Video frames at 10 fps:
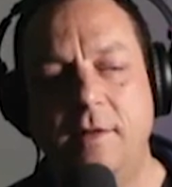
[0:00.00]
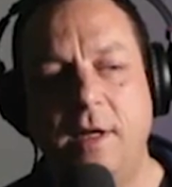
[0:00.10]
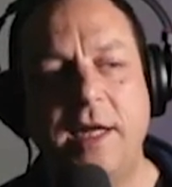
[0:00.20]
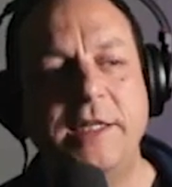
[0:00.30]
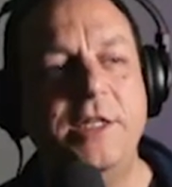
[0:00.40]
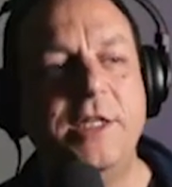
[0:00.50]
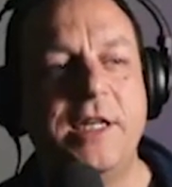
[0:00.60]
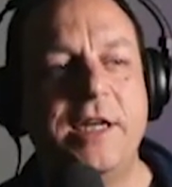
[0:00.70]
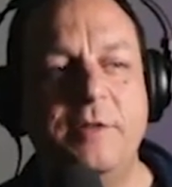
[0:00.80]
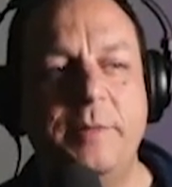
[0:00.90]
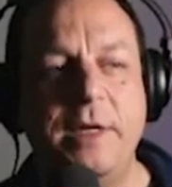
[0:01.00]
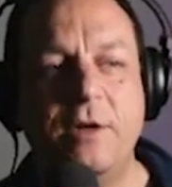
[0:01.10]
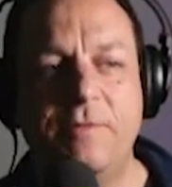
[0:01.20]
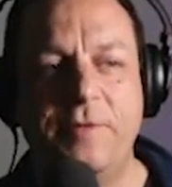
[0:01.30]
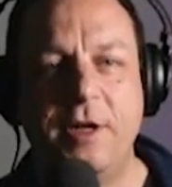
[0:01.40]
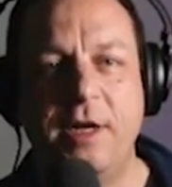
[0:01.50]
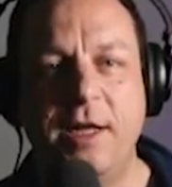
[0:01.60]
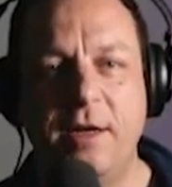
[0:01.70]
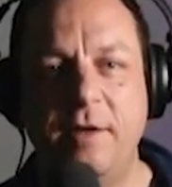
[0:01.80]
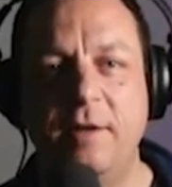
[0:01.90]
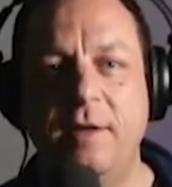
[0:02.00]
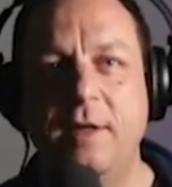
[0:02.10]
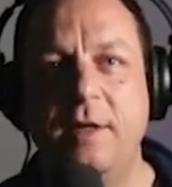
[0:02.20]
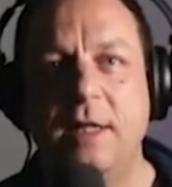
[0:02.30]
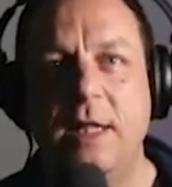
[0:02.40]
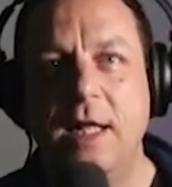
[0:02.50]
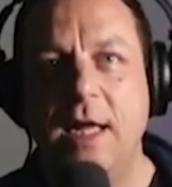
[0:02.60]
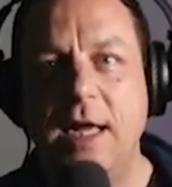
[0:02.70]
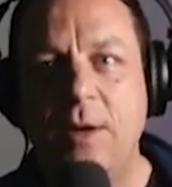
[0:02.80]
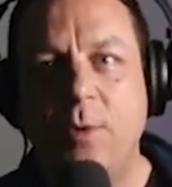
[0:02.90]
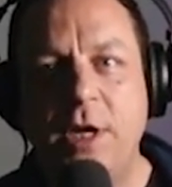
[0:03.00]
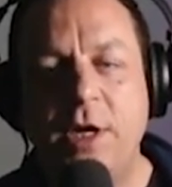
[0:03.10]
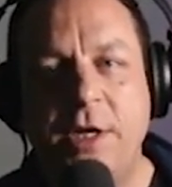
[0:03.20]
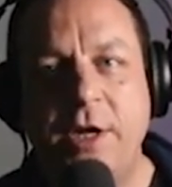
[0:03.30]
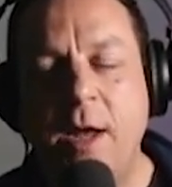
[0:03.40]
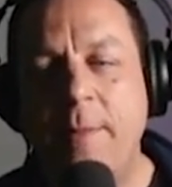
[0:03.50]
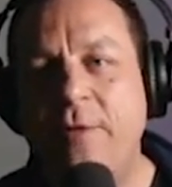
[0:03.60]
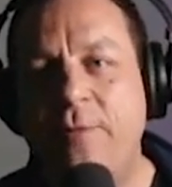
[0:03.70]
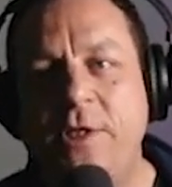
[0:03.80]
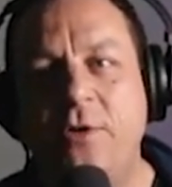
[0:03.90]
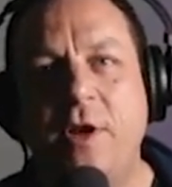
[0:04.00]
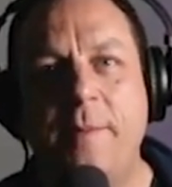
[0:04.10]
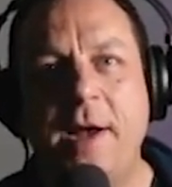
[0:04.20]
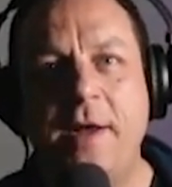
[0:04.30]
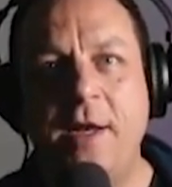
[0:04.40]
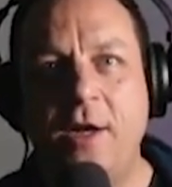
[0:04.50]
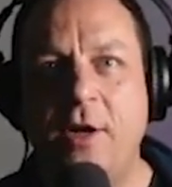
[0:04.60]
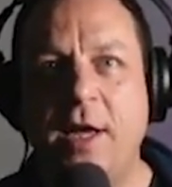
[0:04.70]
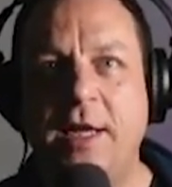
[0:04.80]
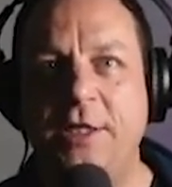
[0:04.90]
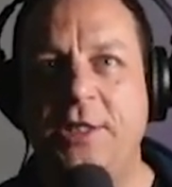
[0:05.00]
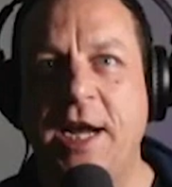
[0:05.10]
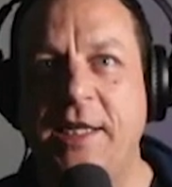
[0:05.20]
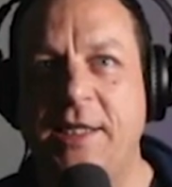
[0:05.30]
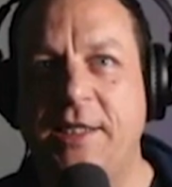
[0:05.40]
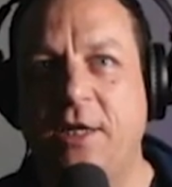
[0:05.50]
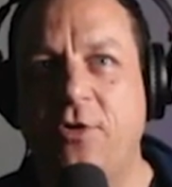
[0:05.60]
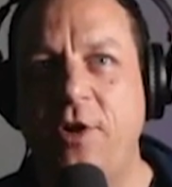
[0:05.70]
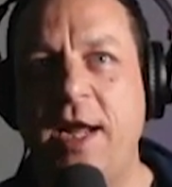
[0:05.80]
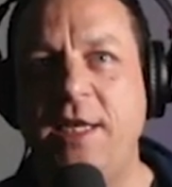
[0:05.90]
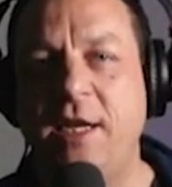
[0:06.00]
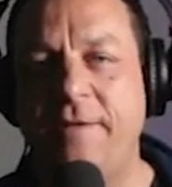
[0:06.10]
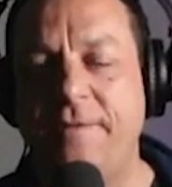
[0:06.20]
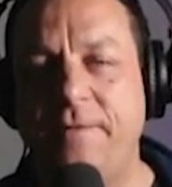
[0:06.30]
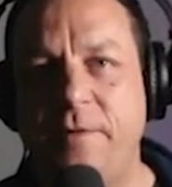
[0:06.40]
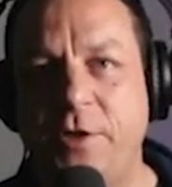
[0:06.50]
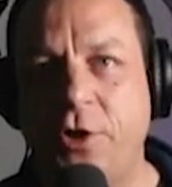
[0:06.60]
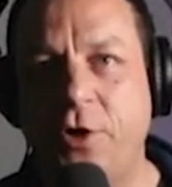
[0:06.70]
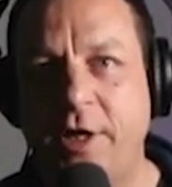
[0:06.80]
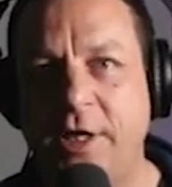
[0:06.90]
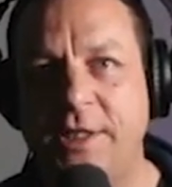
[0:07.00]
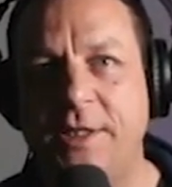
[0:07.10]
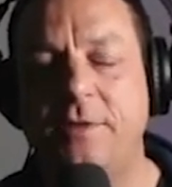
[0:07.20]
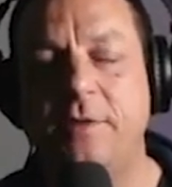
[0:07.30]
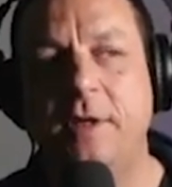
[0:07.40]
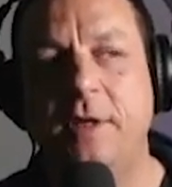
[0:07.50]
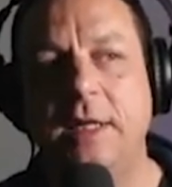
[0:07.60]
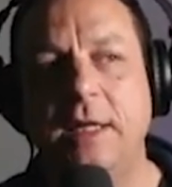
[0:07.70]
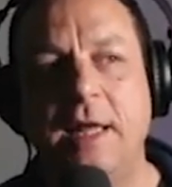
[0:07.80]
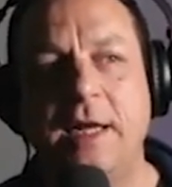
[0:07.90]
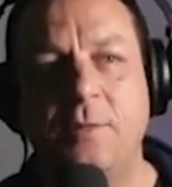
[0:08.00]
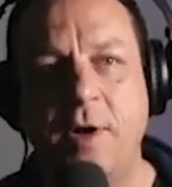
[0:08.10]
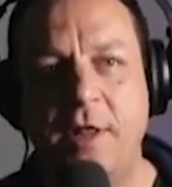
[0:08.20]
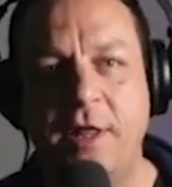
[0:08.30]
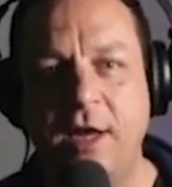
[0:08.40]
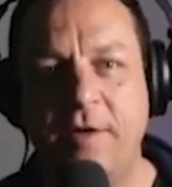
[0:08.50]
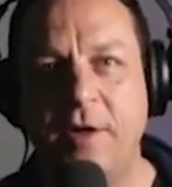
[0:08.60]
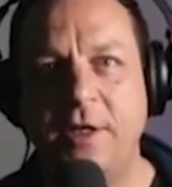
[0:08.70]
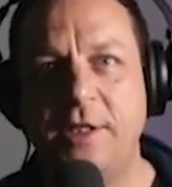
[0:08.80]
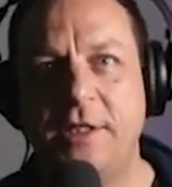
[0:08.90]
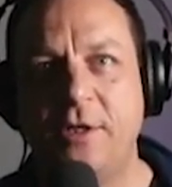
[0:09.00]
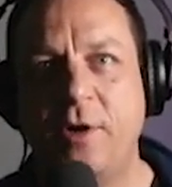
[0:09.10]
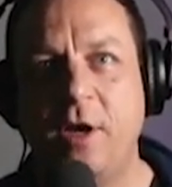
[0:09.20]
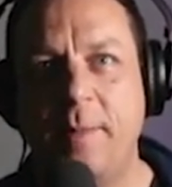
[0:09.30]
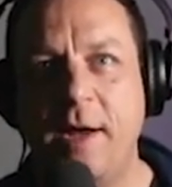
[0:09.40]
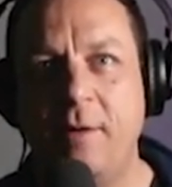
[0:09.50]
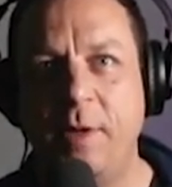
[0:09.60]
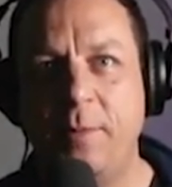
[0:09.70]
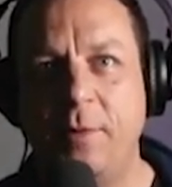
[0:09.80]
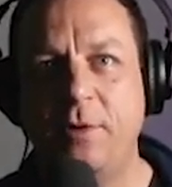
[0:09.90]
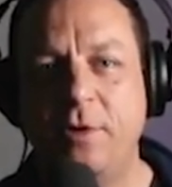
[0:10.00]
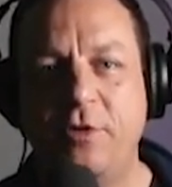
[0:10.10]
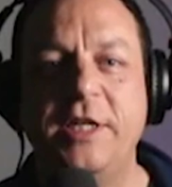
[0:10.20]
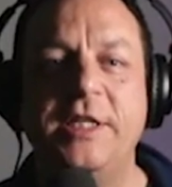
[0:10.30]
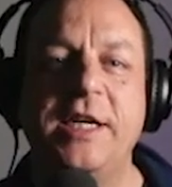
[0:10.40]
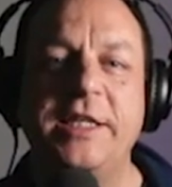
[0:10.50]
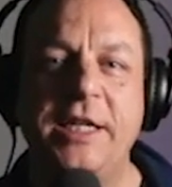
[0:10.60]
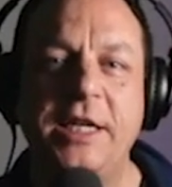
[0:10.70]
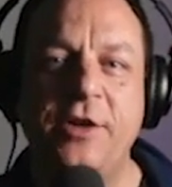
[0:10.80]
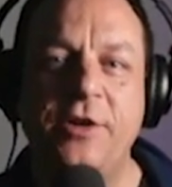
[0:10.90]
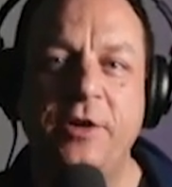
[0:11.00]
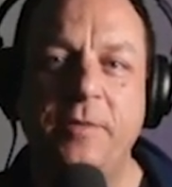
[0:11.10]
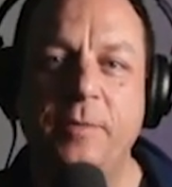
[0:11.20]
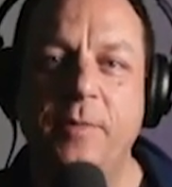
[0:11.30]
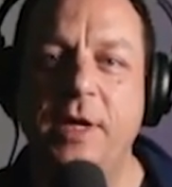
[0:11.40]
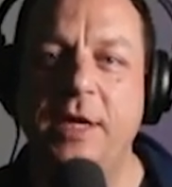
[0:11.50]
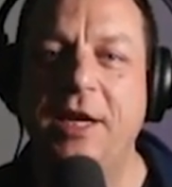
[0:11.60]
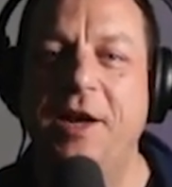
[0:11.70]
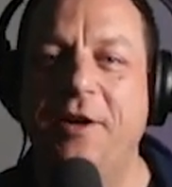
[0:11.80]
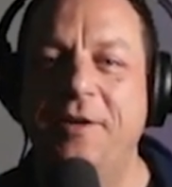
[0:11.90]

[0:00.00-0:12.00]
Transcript: I guess you just have to be confident in what you're doing. I mean, if we're talking about, you know, like a jazz creative choice, that's one thing. If you're just talking about people criticizing your, you know,